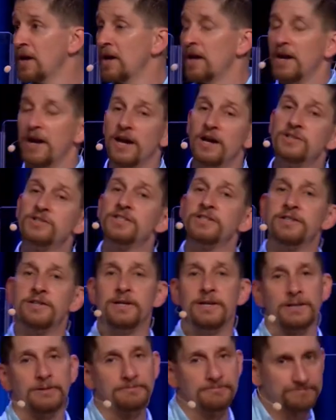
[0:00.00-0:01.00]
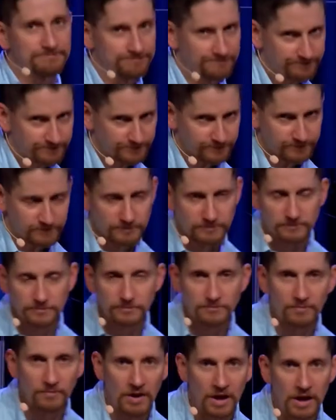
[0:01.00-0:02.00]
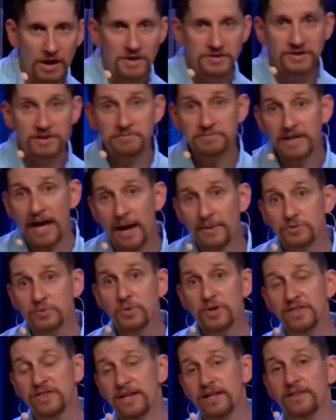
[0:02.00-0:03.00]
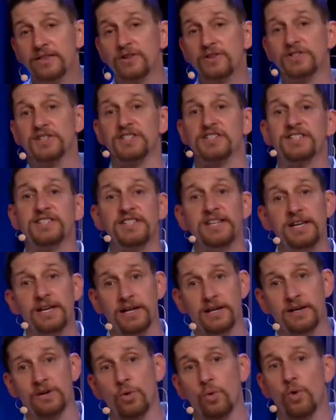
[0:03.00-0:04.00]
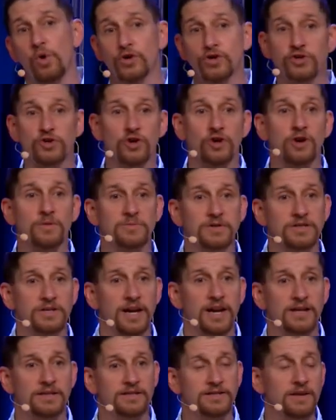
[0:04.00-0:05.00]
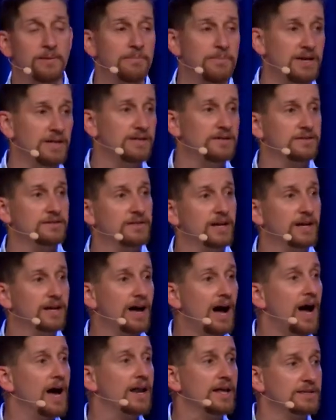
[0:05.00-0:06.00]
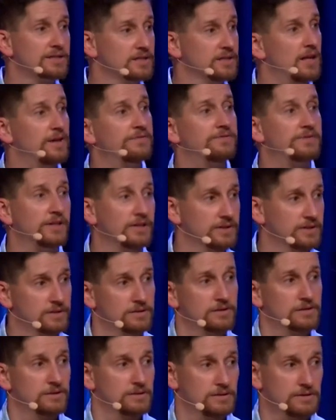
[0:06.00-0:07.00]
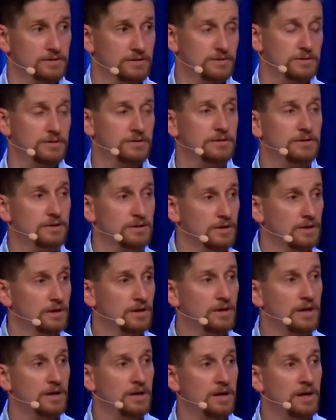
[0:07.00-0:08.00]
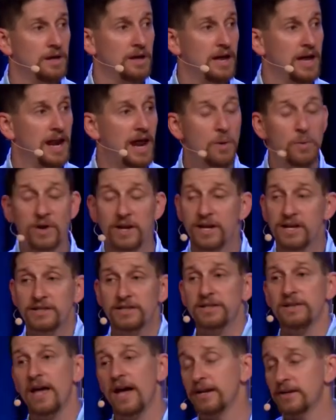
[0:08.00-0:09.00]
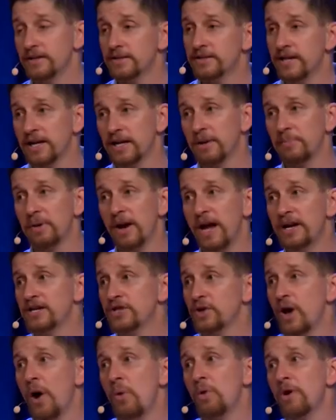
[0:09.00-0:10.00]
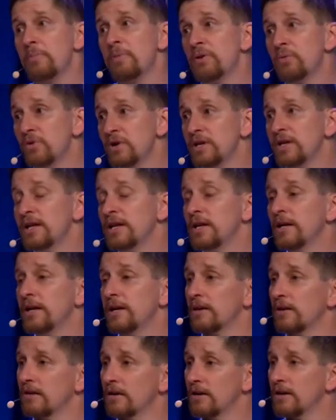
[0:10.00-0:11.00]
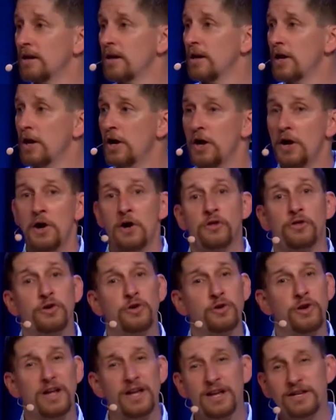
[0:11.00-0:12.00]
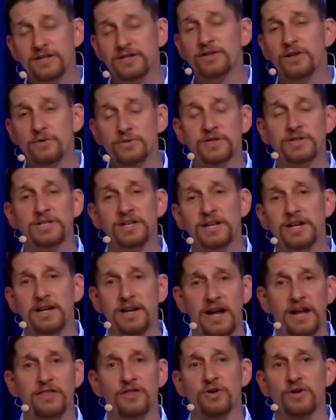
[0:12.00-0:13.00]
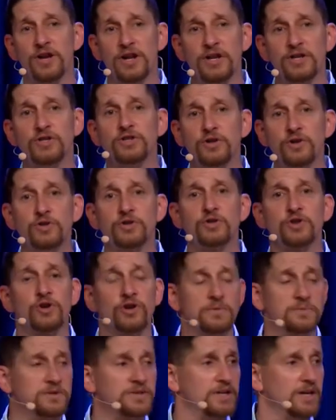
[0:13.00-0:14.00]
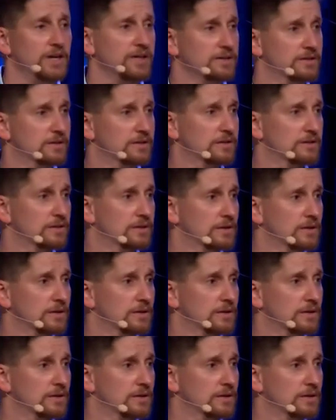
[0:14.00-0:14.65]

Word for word: And here's the thing sometimes we think there's a sin or a circumstance that means that God has left us. And I want to get to that in a second, but I just I want to be really clear. There is no sin and there is no circumstance